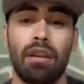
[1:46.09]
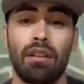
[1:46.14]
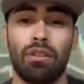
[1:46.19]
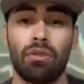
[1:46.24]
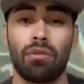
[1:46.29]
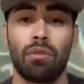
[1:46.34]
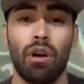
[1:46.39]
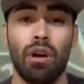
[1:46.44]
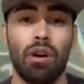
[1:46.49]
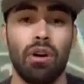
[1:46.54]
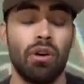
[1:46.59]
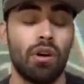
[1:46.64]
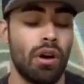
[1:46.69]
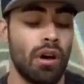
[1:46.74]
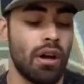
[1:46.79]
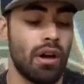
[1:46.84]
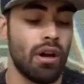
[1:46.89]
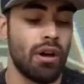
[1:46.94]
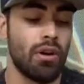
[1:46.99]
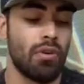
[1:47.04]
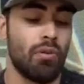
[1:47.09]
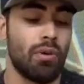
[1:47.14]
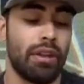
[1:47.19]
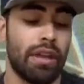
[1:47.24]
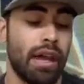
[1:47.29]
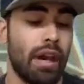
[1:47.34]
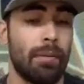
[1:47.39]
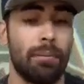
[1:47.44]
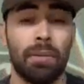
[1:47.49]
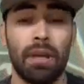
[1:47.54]
throw
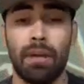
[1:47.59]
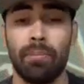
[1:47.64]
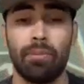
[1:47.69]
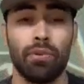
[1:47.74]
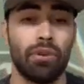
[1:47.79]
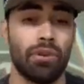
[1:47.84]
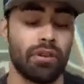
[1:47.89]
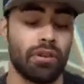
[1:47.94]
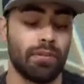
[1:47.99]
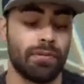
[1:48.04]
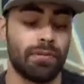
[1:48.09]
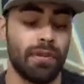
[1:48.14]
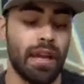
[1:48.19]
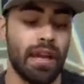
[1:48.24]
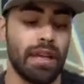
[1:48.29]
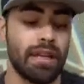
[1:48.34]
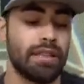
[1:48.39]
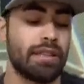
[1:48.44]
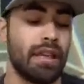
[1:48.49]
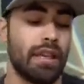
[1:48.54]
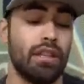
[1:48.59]
without people in your face.